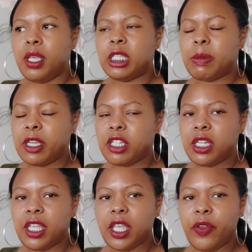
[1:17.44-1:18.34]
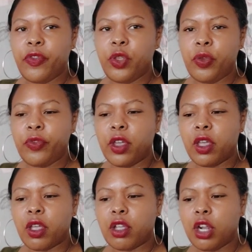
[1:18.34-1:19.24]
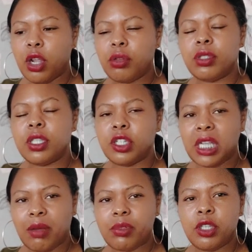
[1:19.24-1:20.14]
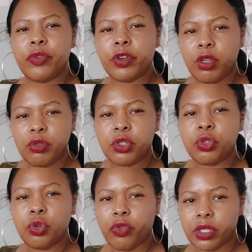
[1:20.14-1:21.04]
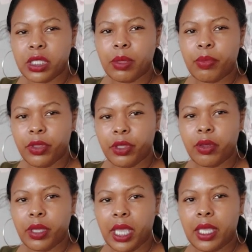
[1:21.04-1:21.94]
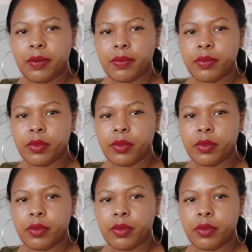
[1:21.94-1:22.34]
Especially if you've closed the chapter, you've closed the door on something, okay?